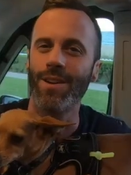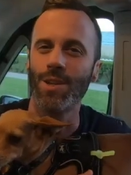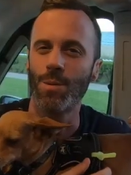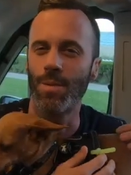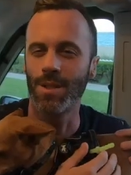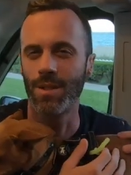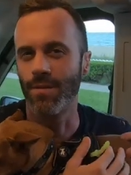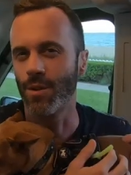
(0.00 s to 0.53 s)

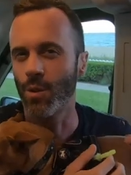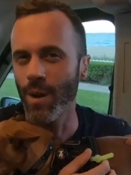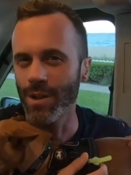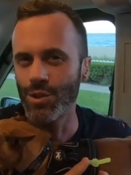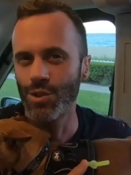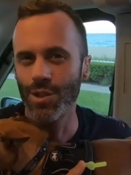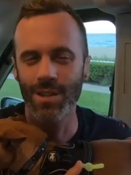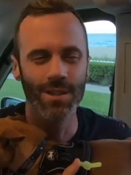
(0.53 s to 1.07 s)
specific
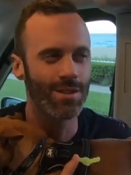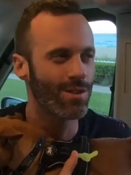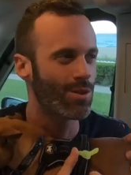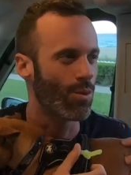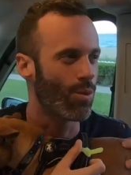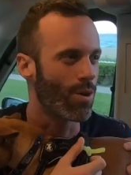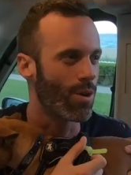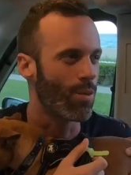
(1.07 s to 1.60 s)
questions
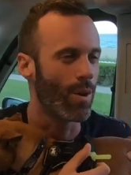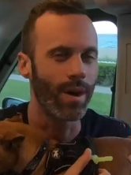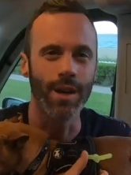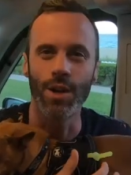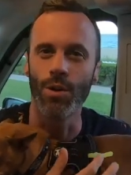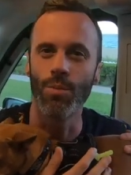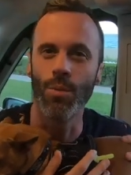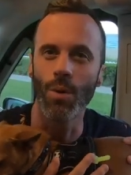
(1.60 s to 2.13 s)
or want to
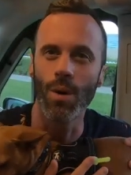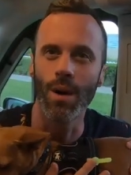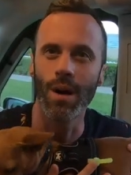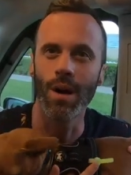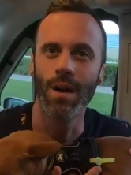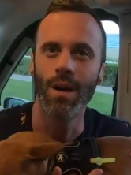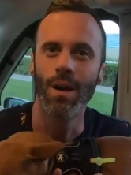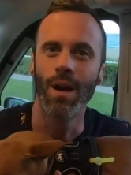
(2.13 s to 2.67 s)
hear more,
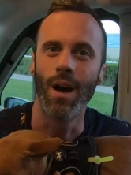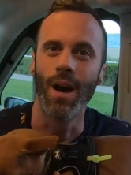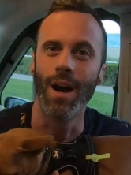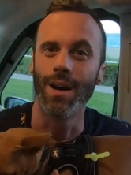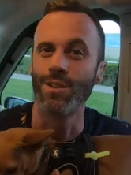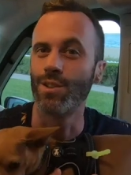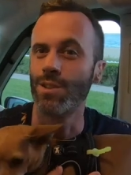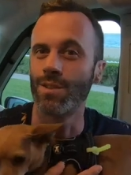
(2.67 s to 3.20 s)

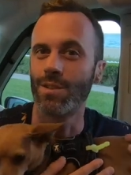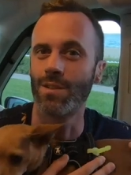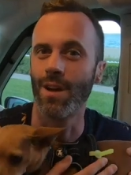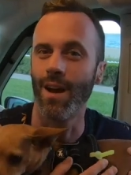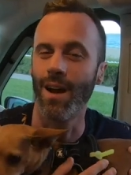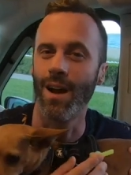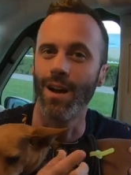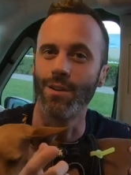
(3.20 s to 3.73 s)
uh, just
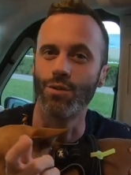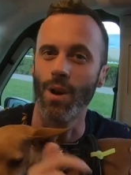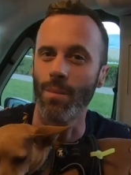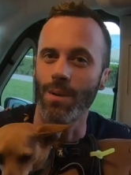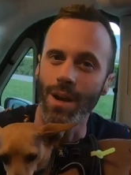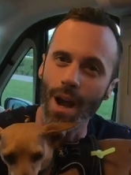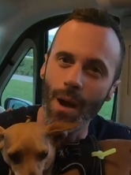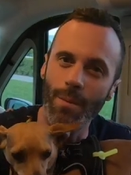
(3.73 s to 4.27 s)
uh, drop a
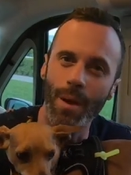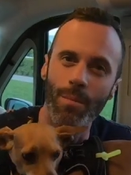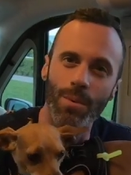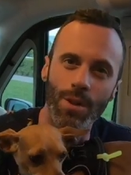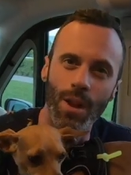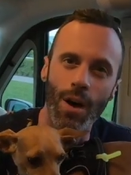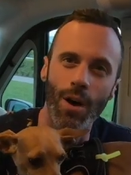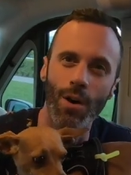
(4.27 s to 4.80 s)
comment
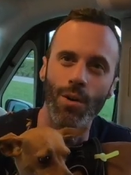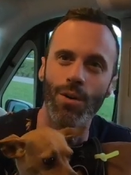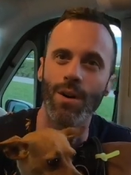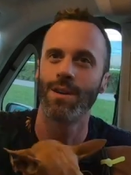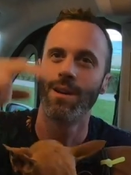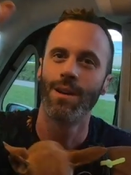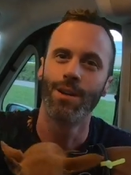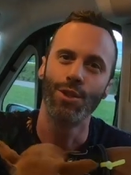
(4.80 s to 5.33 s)
below,
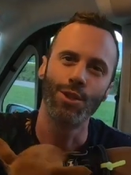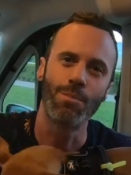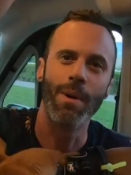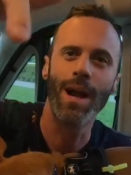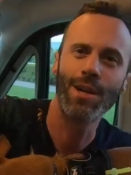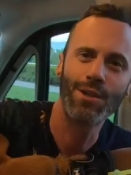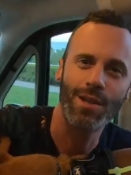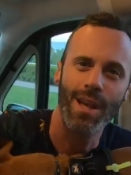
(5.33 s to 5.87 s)

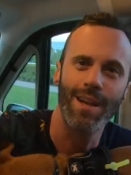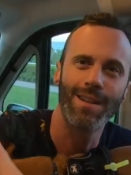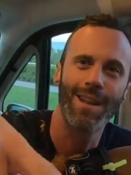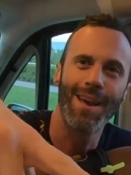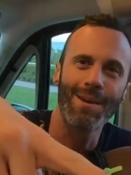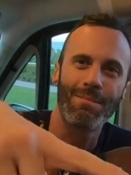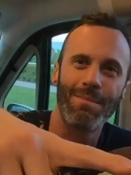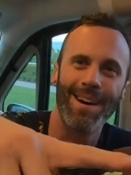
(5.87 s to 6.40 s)
smash that
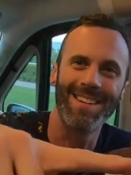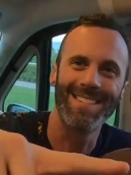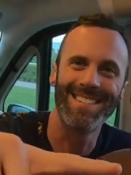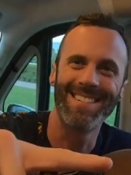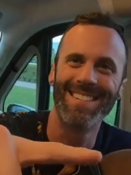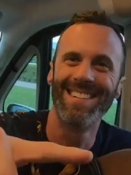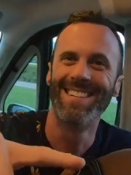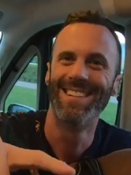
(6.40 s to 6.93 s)
like
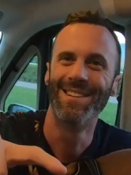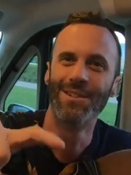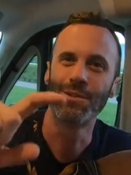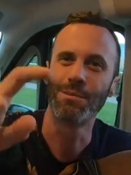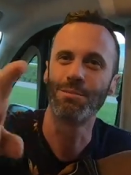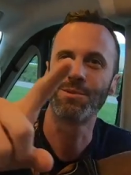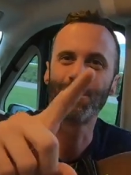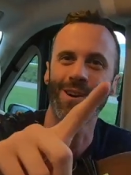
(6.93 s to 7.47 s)
button,
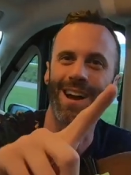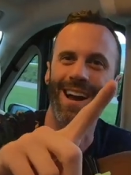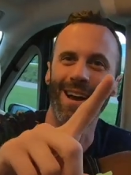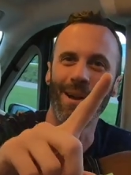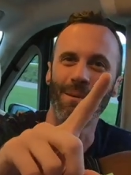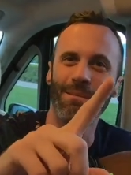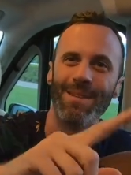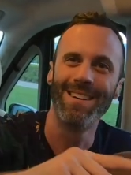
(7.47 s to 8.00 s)

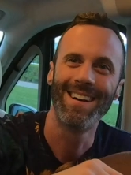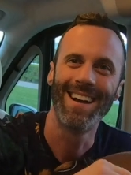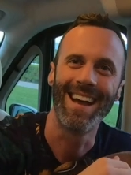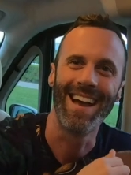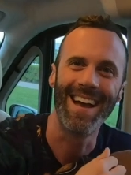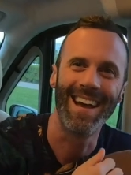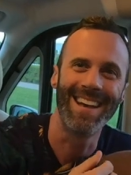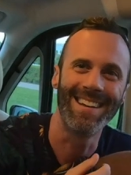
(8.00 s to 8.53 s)
subscribe,
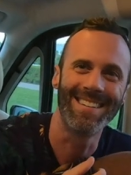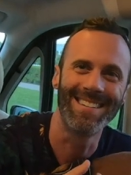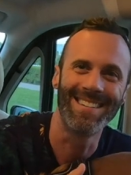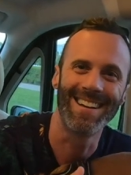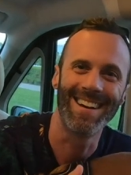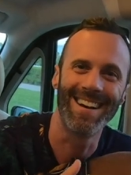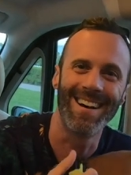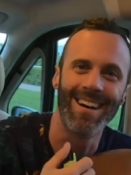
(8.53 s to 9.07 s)
and
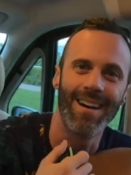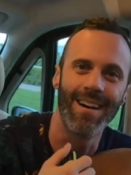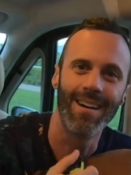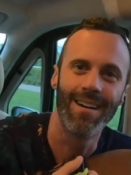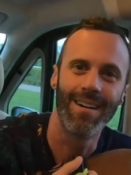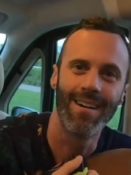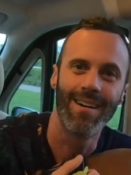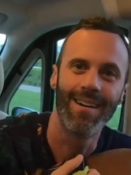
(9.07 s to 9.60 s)
uh,
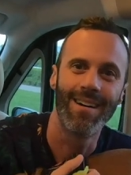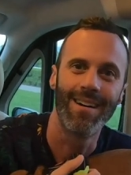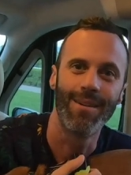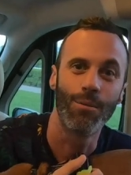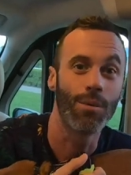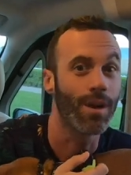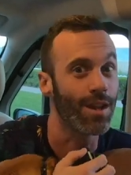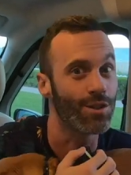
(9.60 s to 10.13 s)

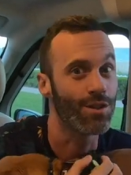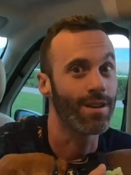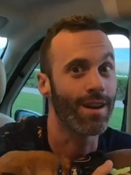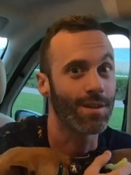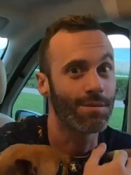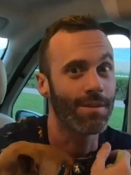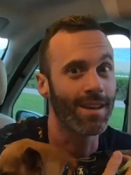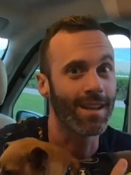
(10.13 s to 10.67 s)
we'll catch you in the
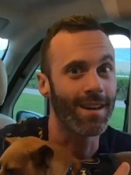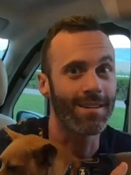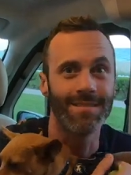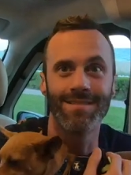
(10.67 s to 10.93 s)
next video.